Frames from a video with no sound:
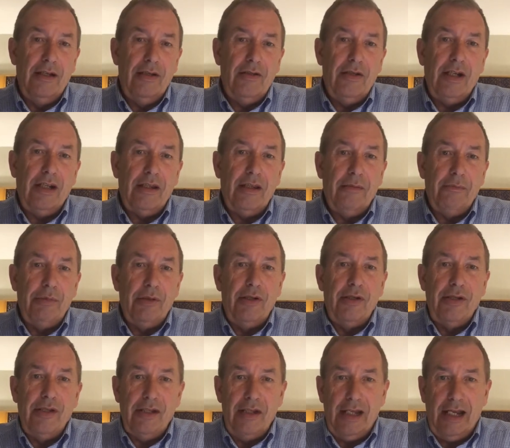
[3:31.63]
check the
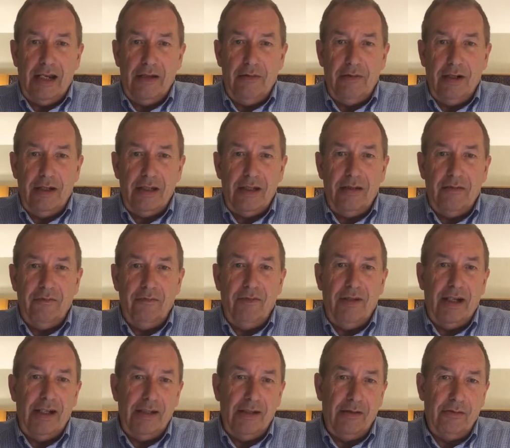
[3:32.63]
person's address, and
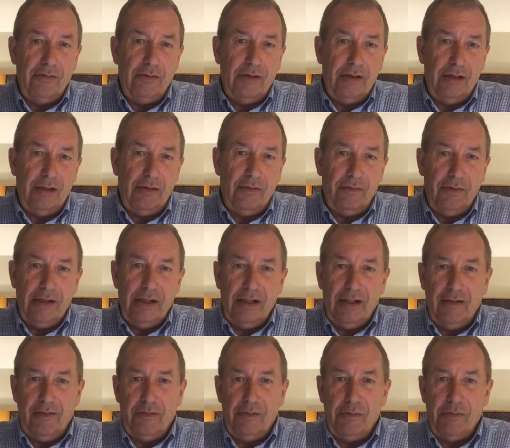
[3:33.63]
find out if we can
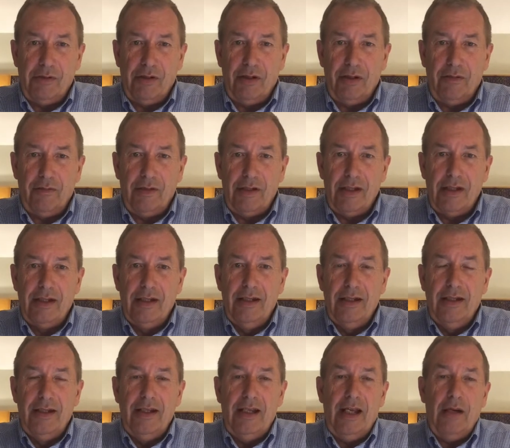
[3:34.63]
give them service
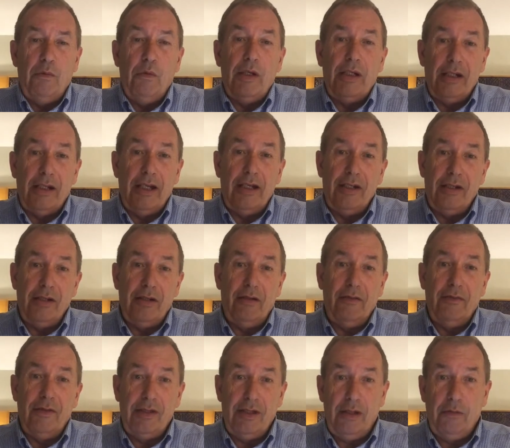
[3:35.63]
and what kind of
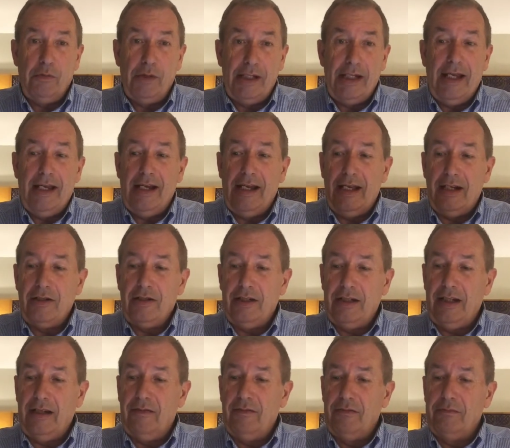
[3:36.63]
service that we can
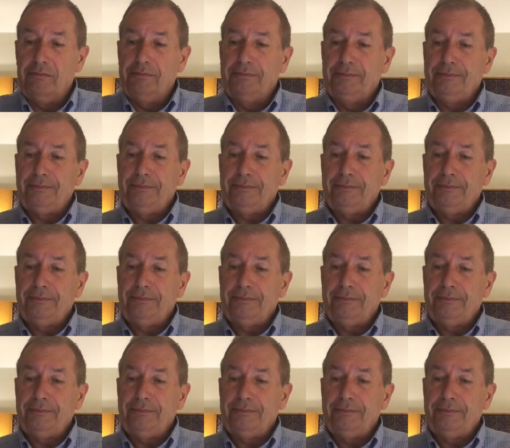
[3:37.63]
actually give them.